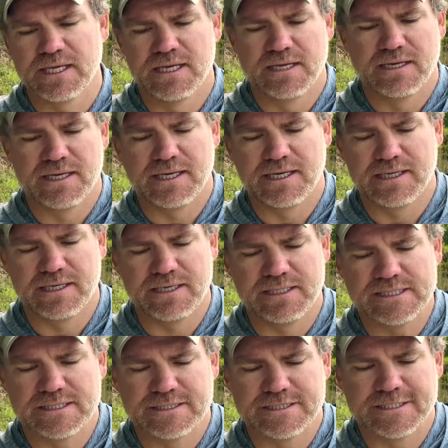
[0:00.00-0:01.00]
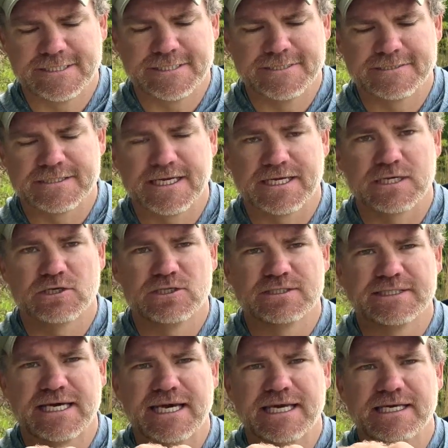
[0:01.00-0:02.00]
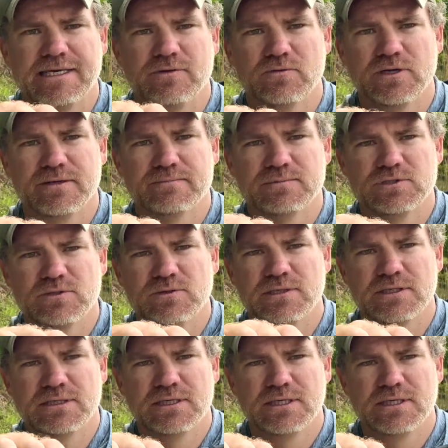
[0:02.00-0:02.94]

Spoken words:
nowadays. It's got a good tacky grip to it,